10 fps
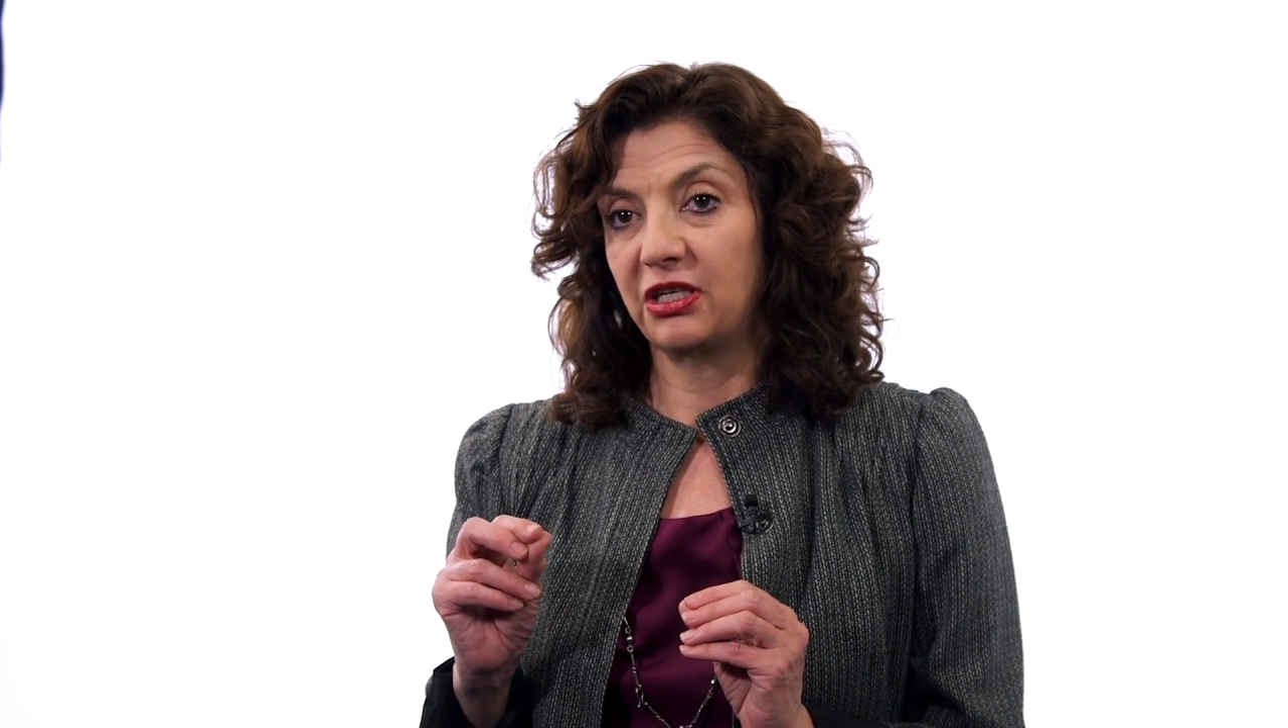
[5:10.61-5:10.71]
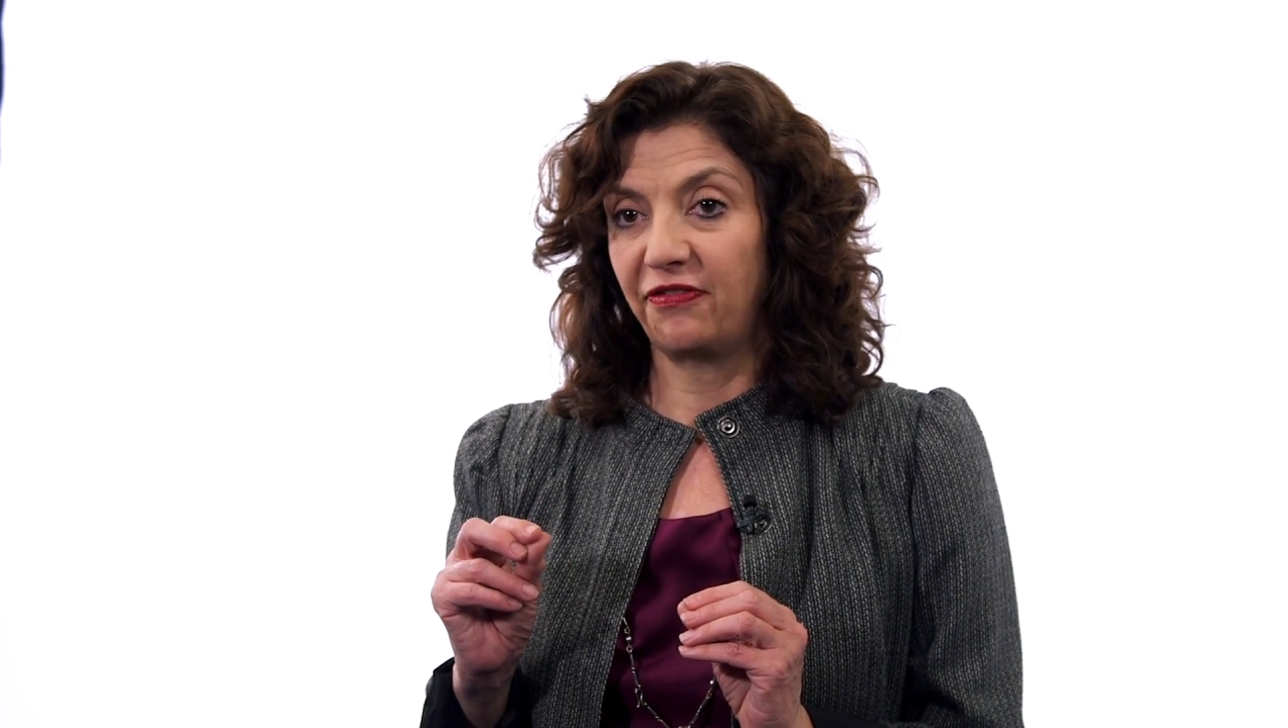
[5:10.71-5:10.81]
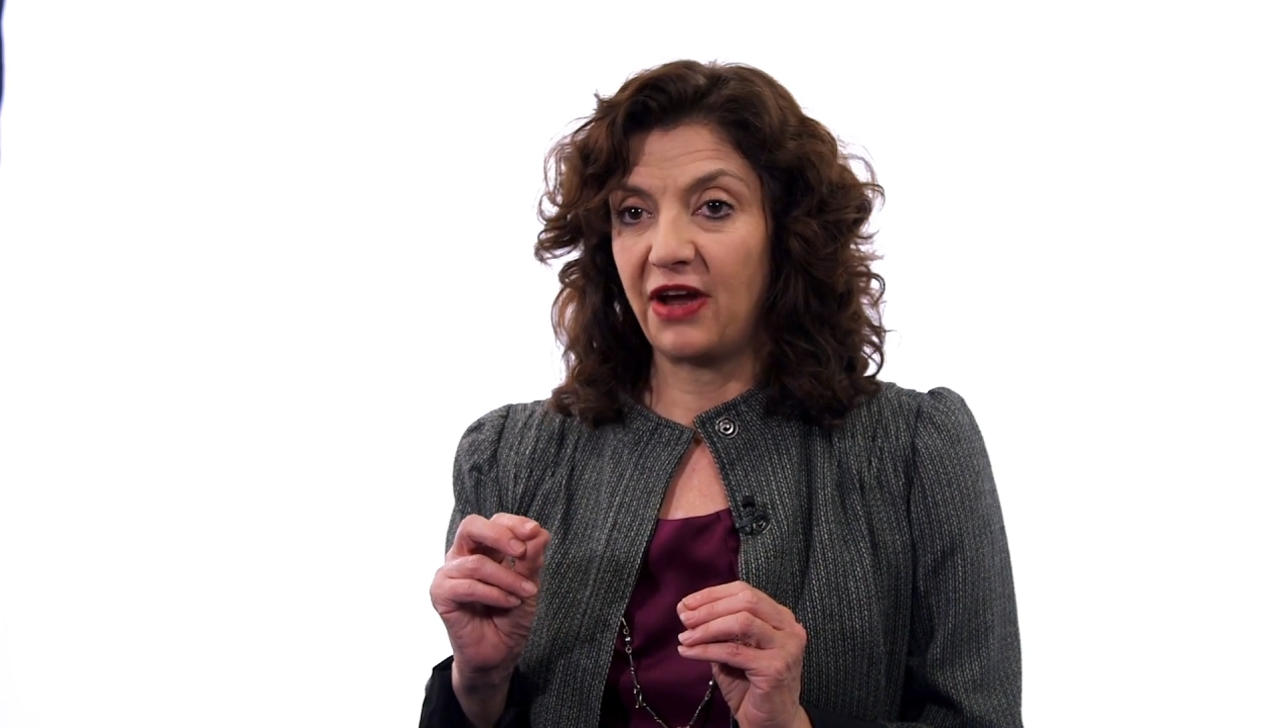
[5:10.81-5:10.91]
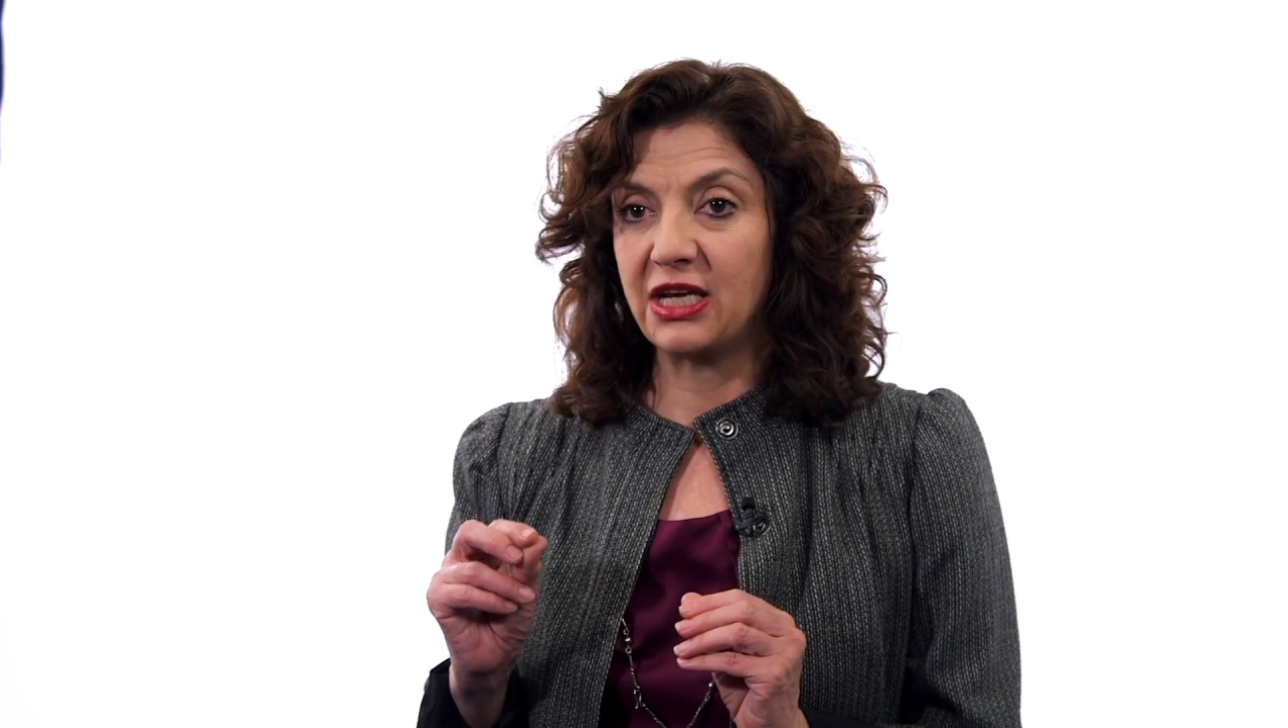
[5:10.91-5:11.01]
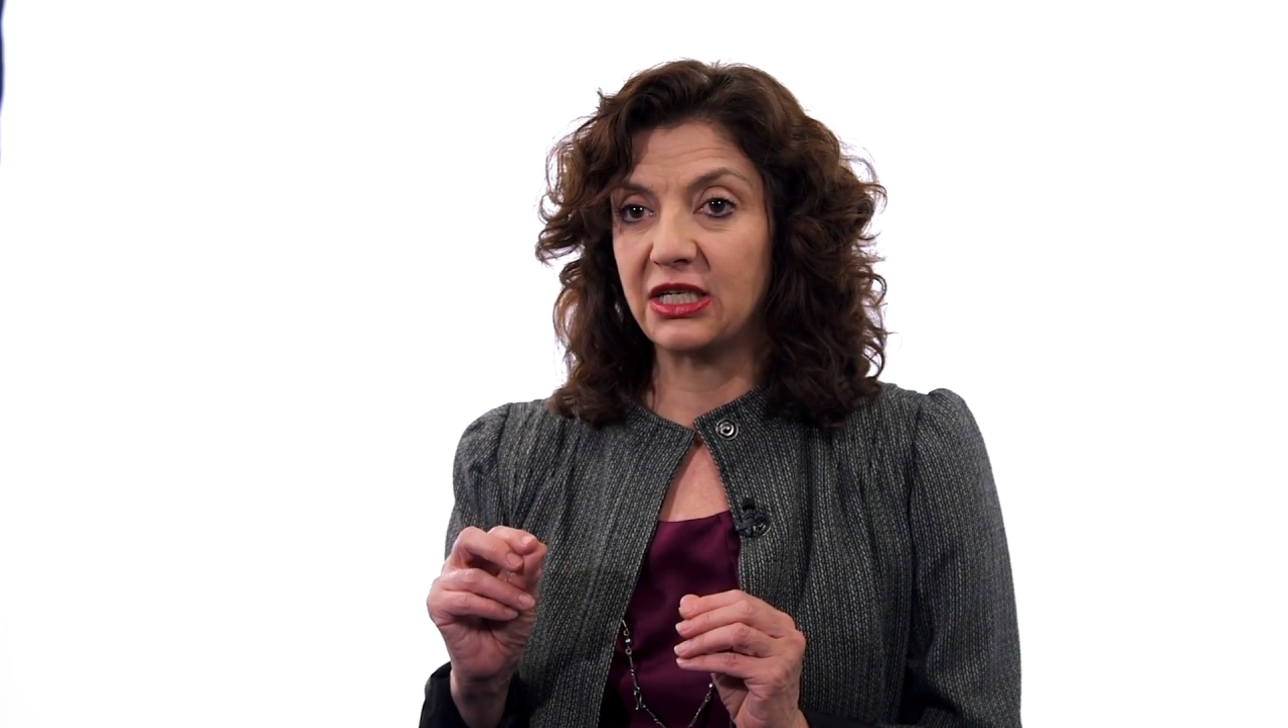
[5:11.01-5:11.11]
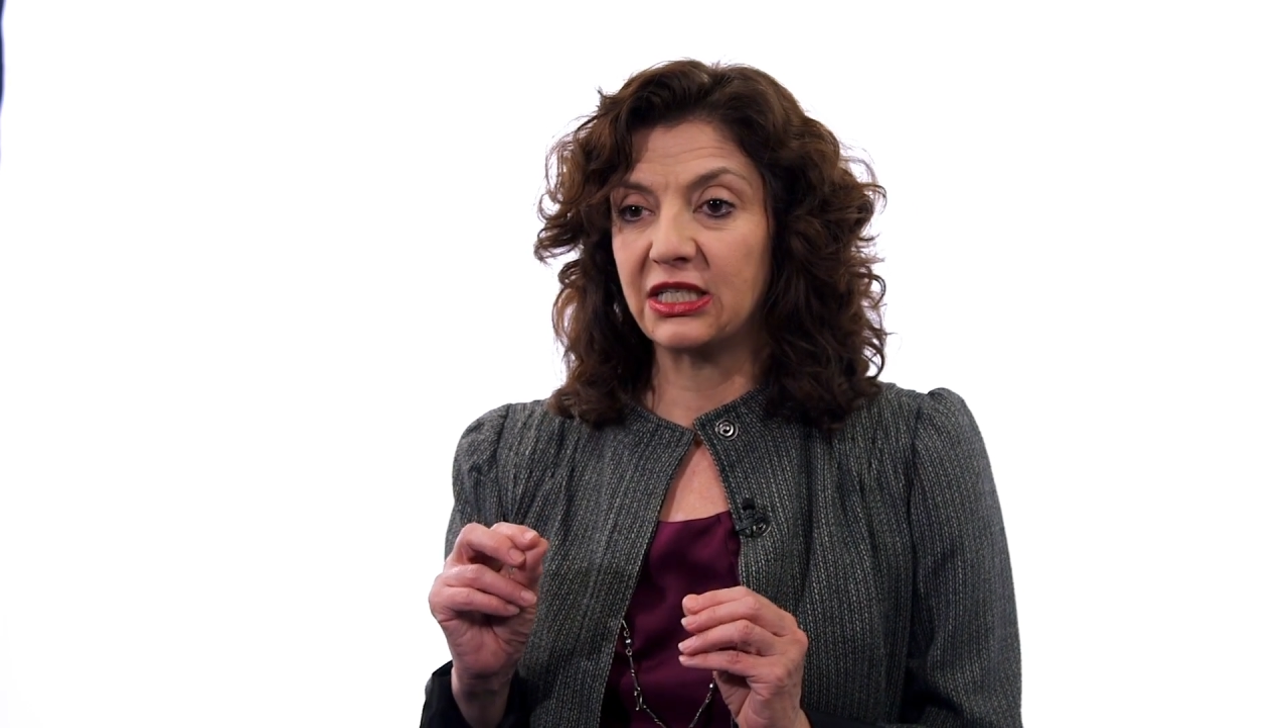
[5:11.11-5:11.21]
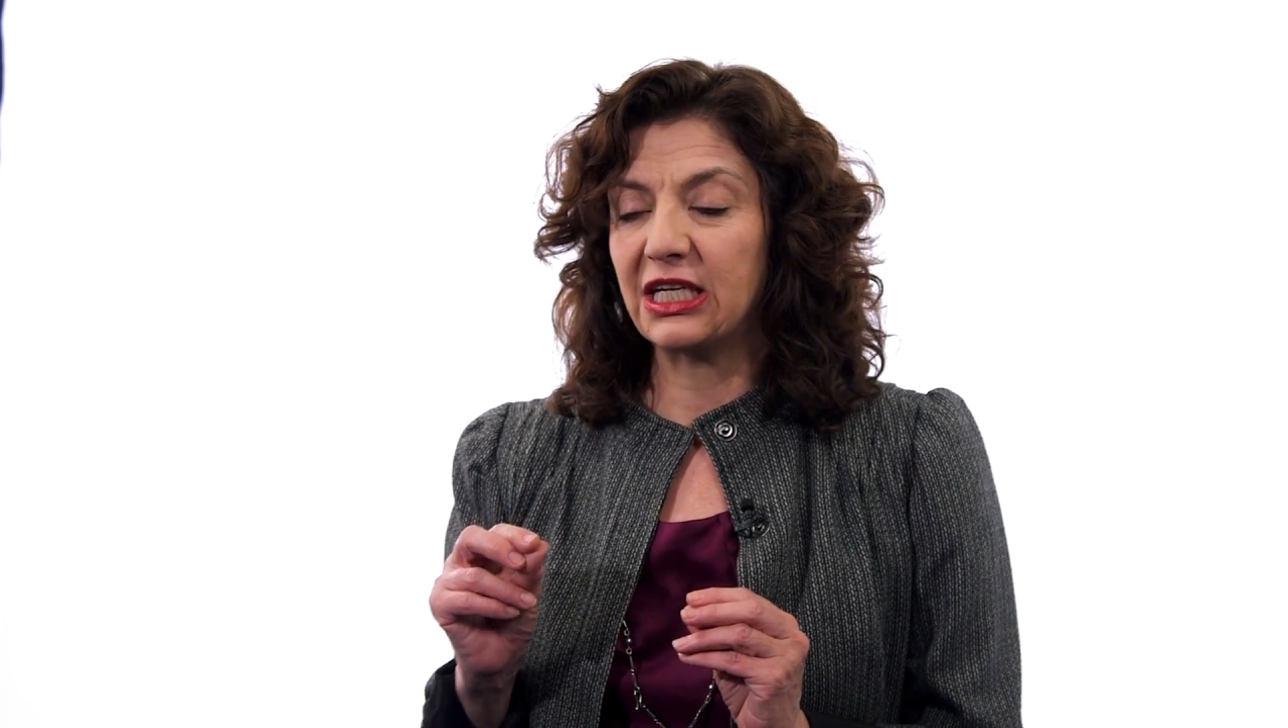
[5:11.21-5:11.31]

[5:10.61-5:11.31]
defendant,